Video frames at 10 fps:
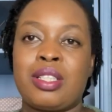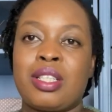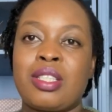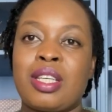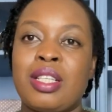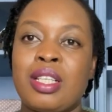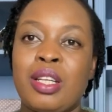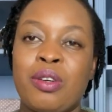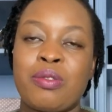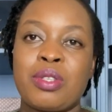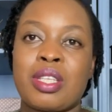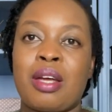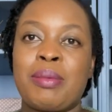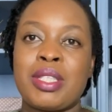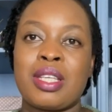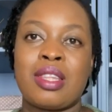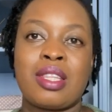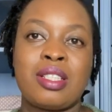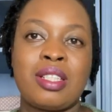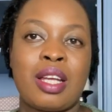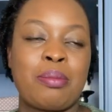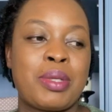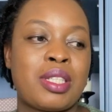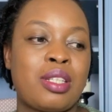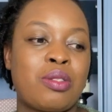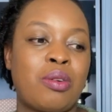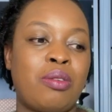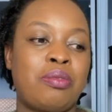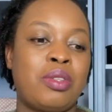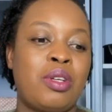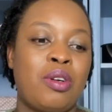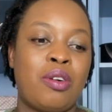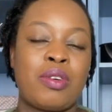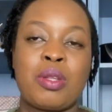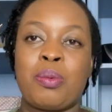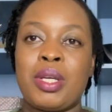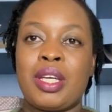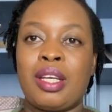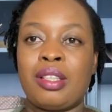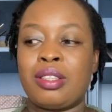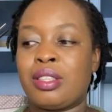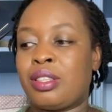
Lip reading: just get any of those garments at 39% off over the weekend.